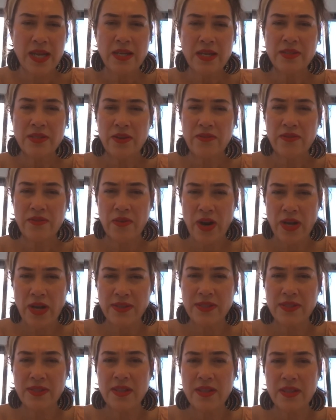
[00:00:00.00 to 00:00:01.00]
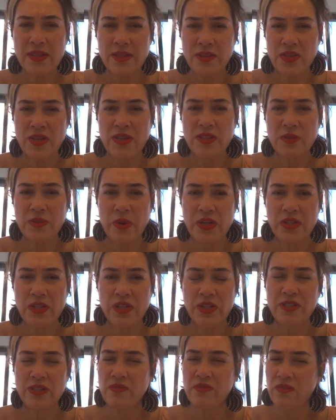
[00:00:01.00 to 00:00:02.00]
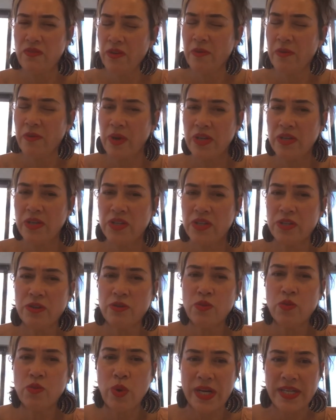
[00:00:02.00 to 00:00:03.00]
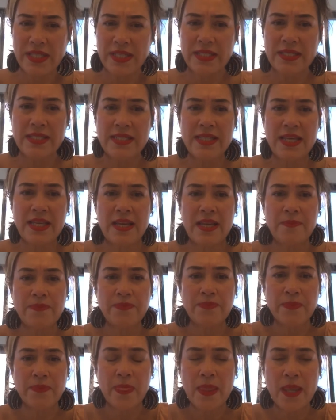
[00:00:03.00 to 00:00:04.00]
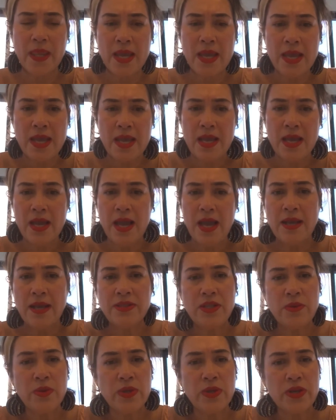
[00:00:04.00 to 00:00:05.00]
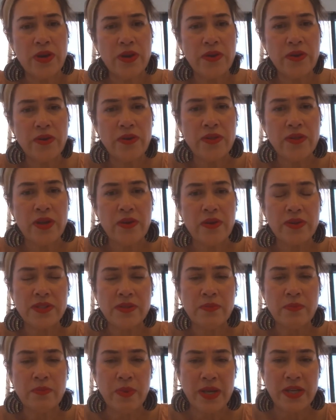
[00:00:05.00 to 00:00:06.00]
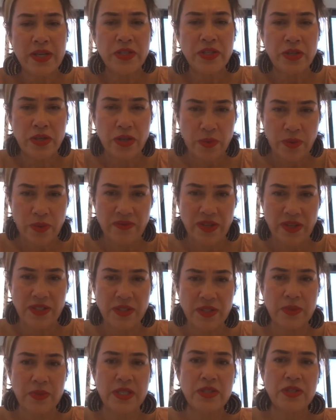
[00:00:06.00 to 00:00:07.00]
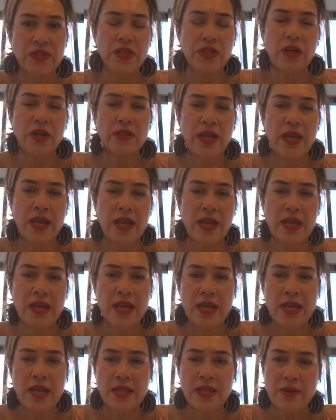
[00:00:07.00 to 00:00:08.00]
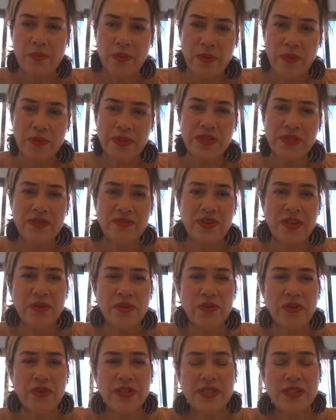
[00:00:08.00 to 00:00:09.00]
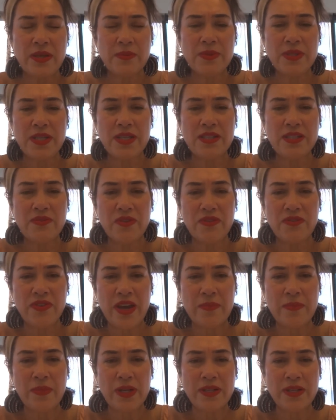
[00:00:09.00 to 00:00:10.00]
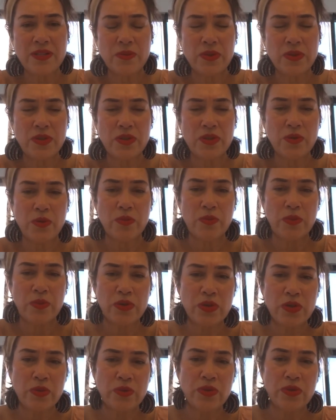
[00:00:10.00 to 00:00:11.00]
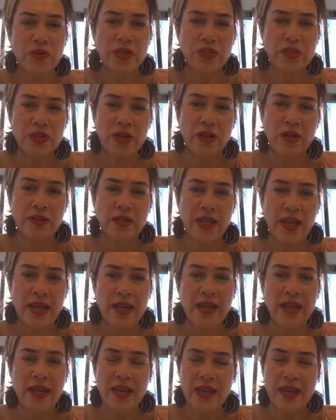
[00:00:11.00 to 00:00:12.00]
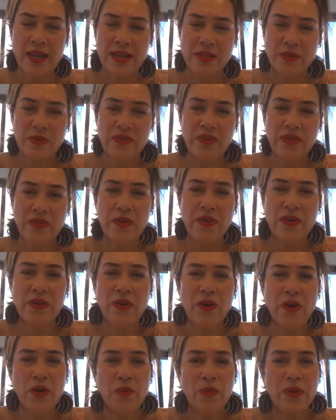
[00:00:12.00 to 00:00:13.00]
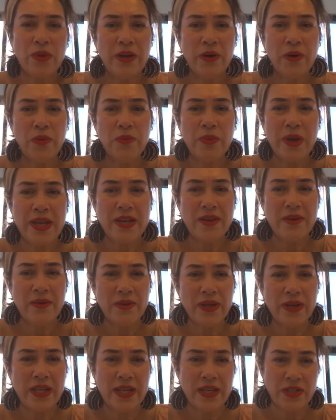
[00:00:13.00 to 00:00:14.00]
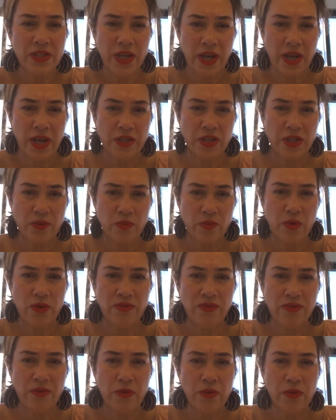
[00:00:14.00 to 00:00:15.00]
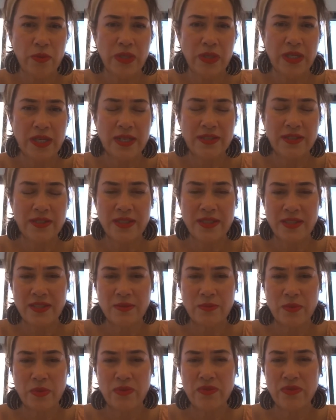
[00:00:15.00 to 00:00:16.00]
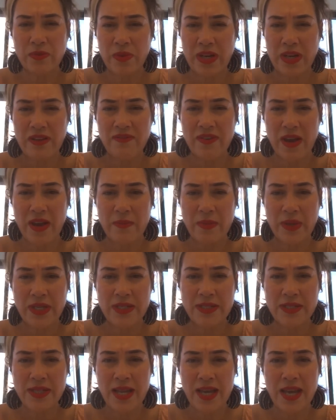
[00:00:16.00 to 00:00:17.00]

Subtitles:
So for us, this year's budget is very much still wait and see. As you would know, there is major new investment in childcare, the promise of increased subsidies for families with two or more children in childcare, as we've heard, will help make early education more affordable and accessible for many families.